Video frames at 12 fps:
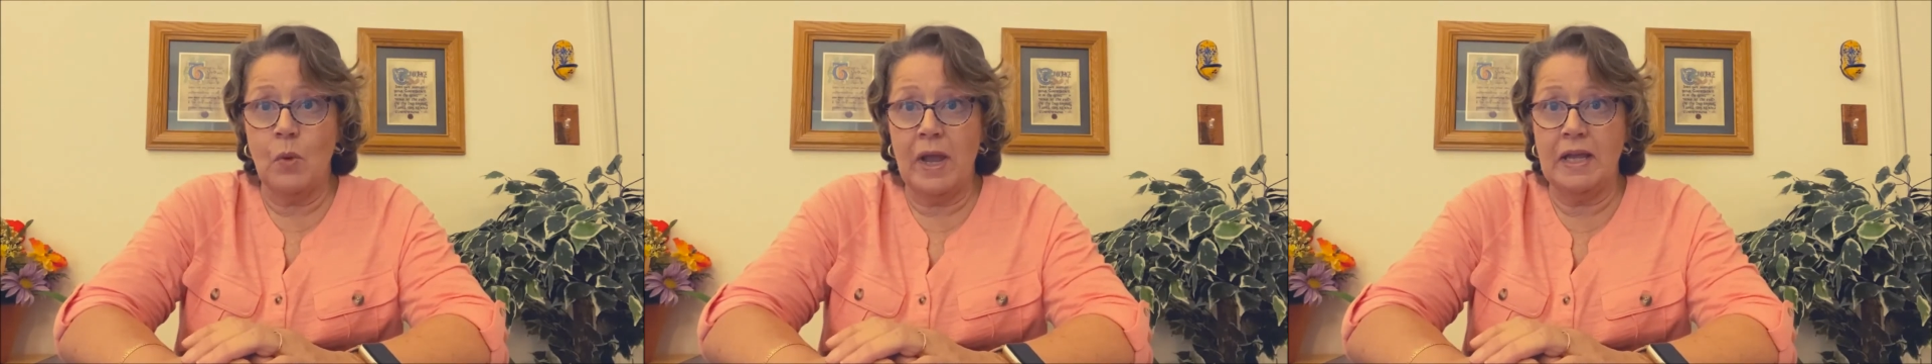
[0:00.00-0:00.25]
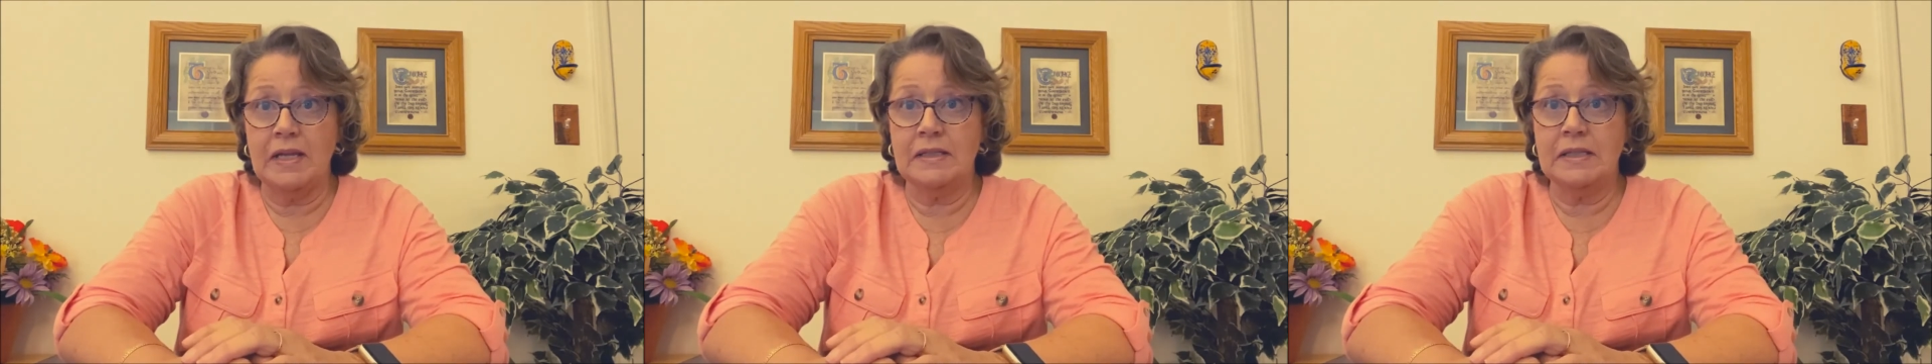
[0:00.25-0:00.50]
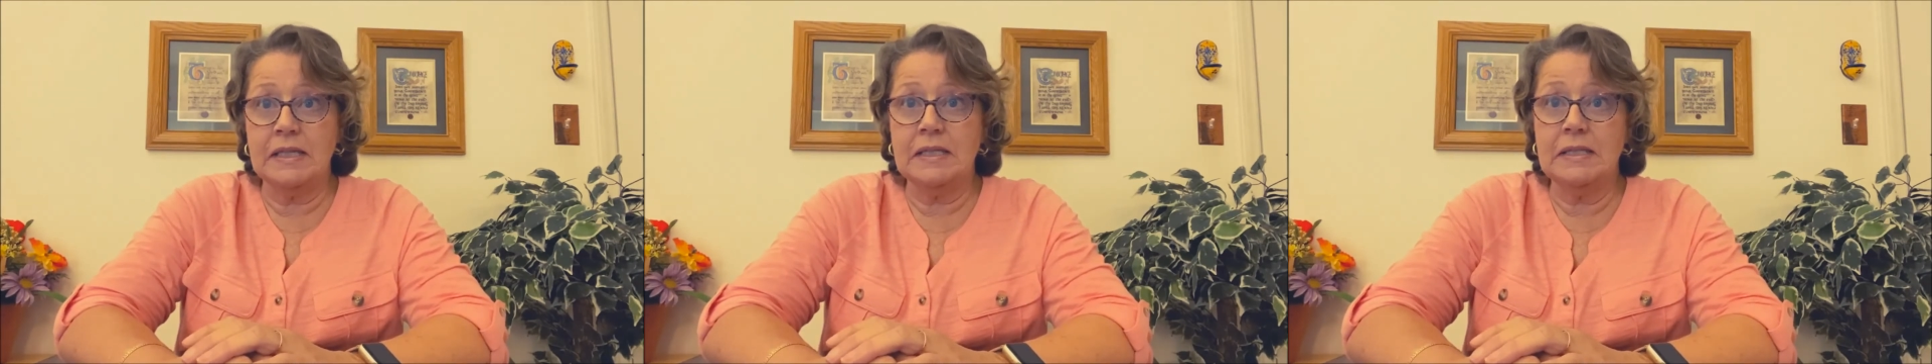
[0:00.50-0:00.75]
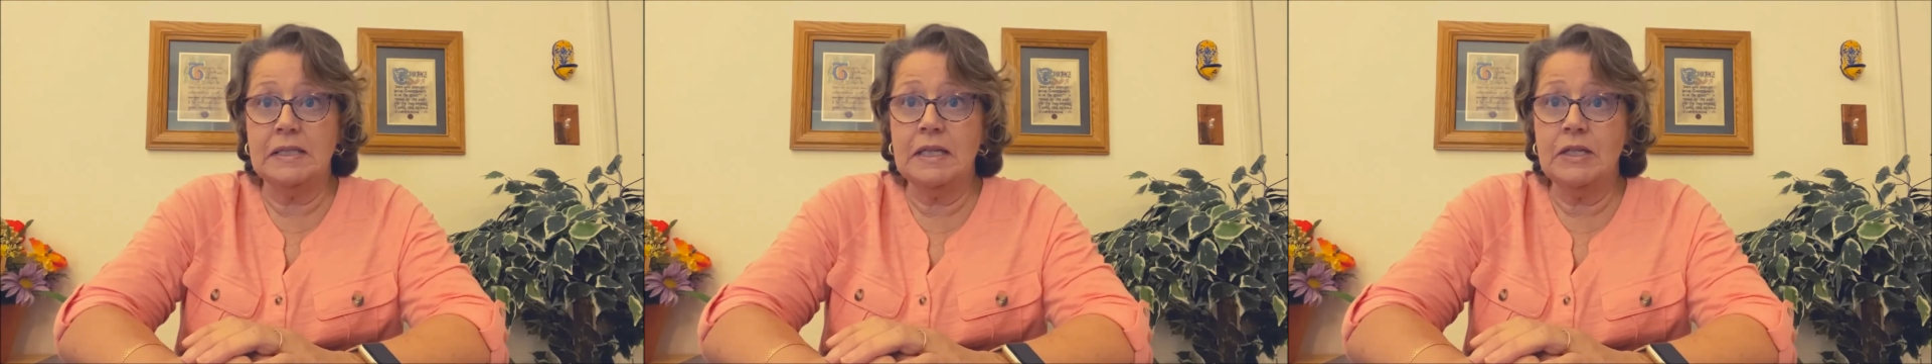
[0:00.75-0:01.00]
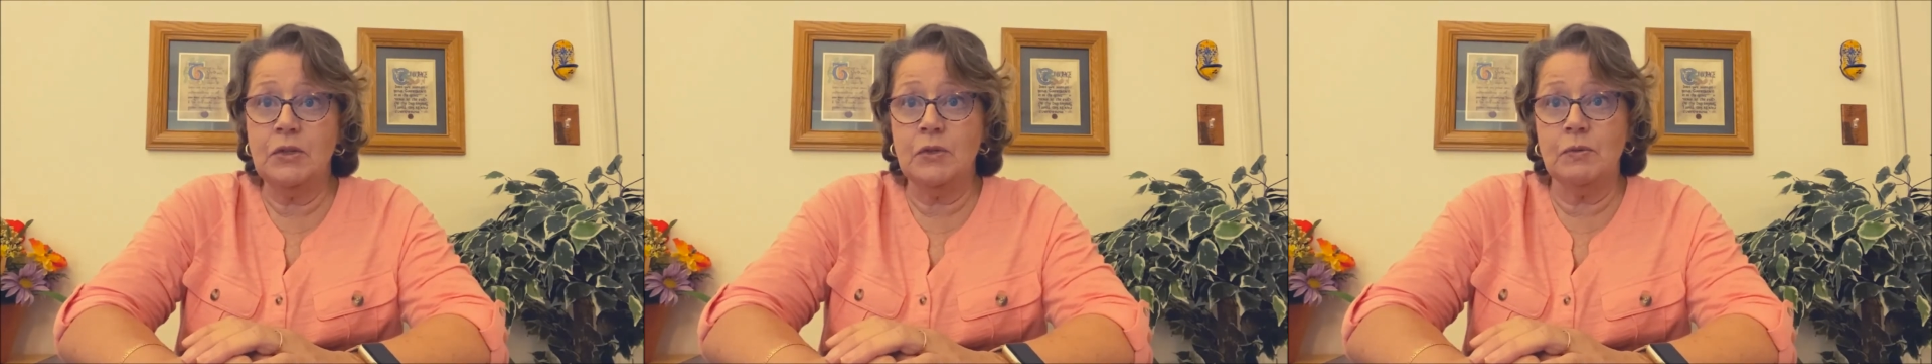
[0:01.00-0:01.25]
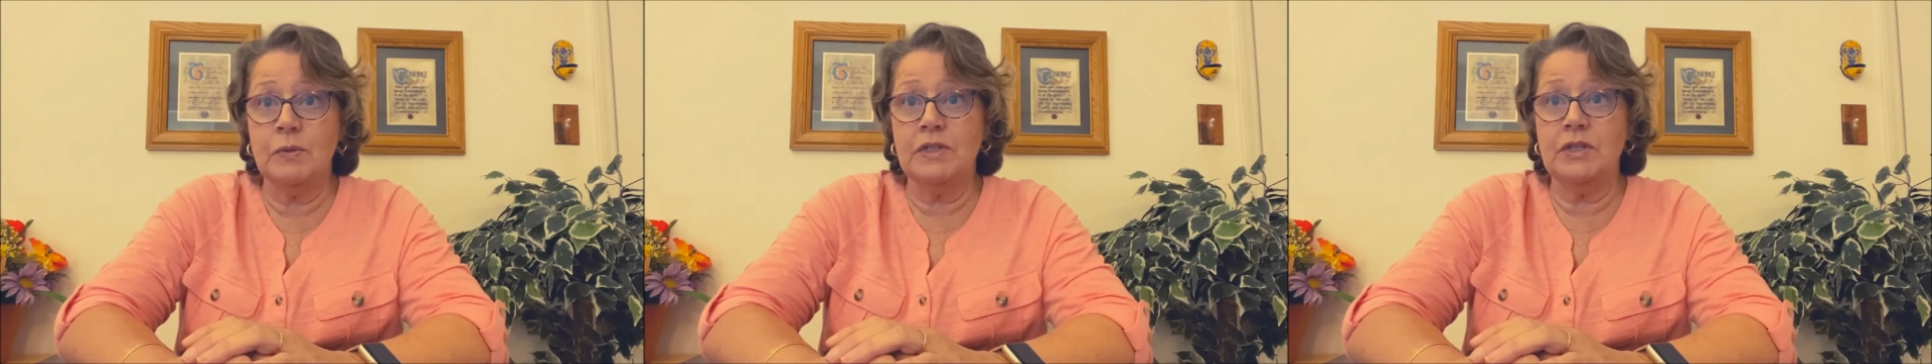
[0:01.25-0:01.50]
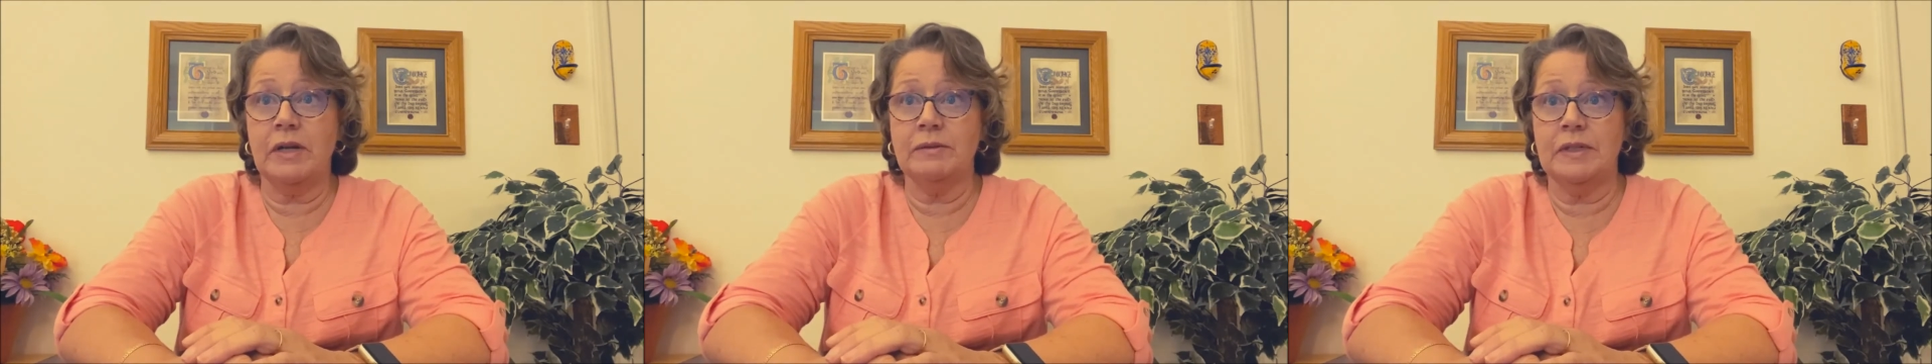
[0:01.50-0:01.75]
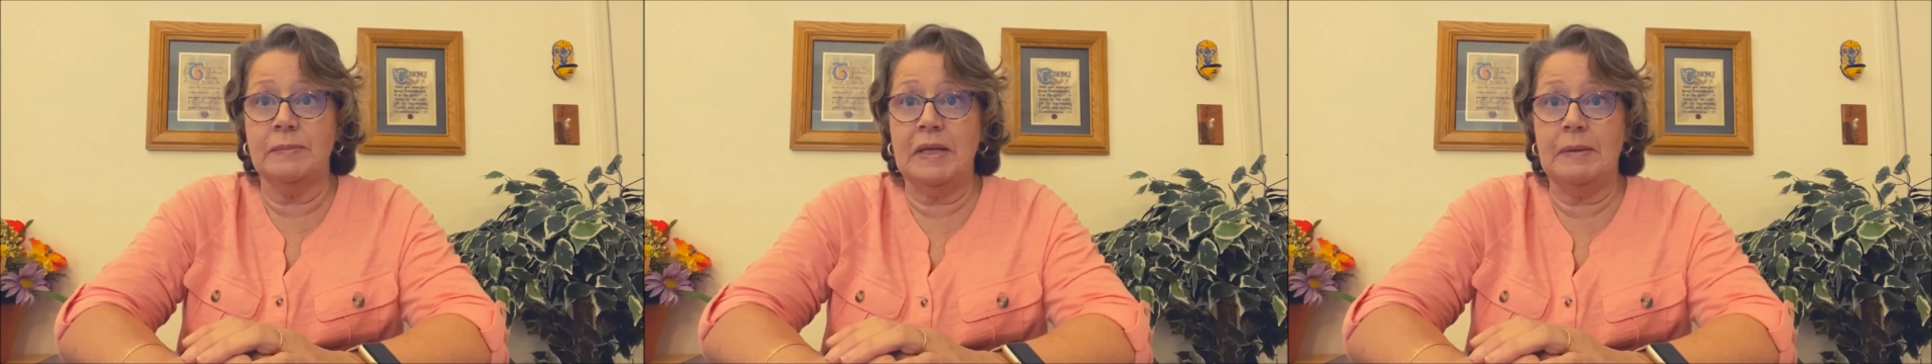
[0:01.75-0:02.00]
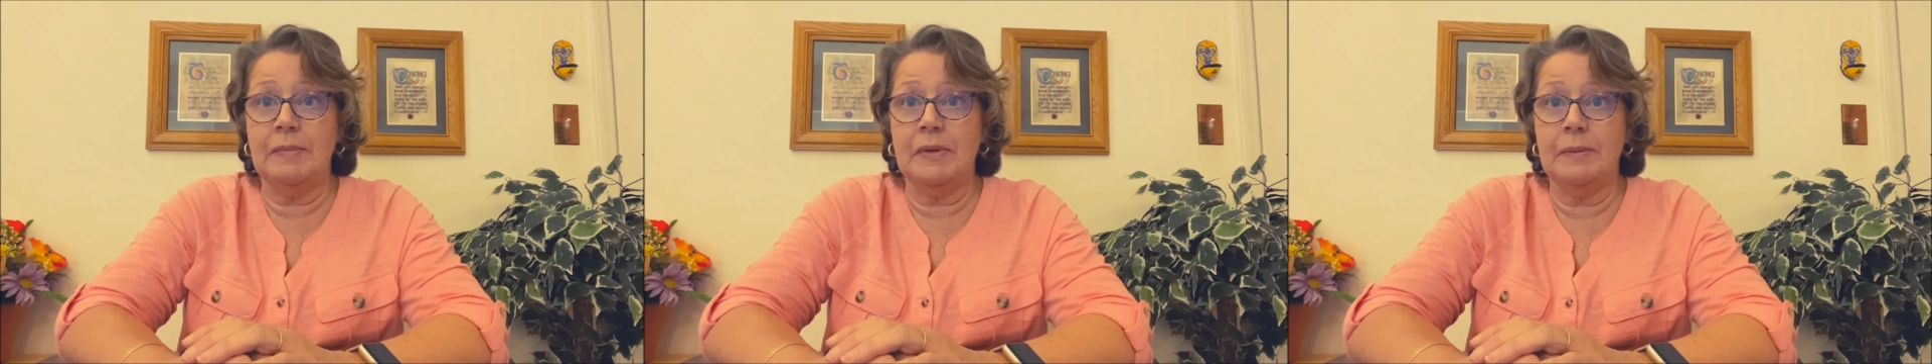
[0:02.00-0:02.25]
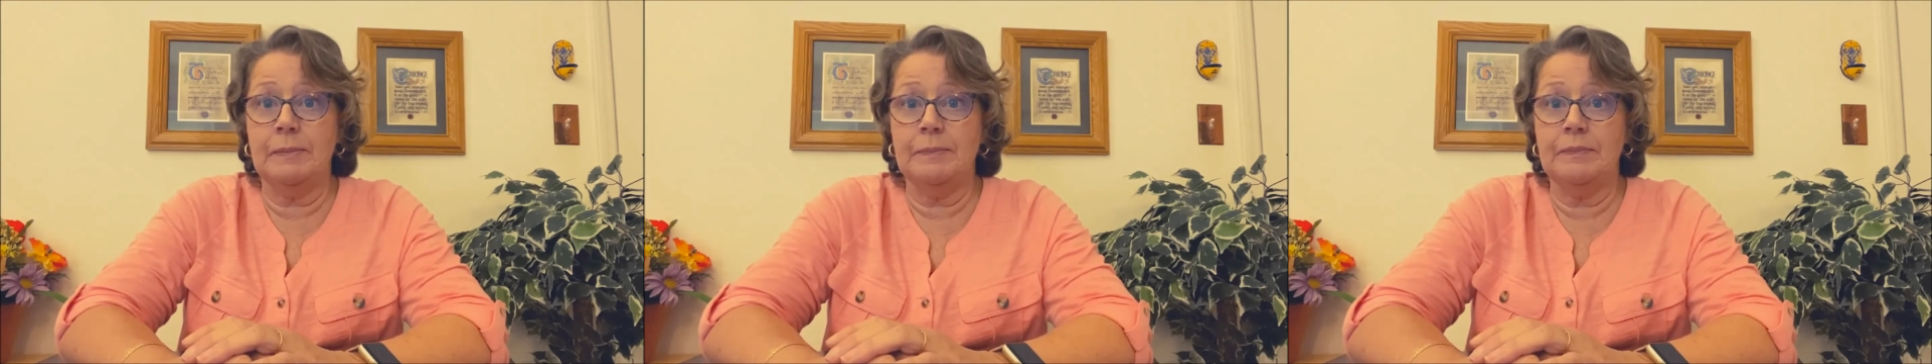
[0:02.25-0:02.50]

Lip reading: ways to continue to reach out to people.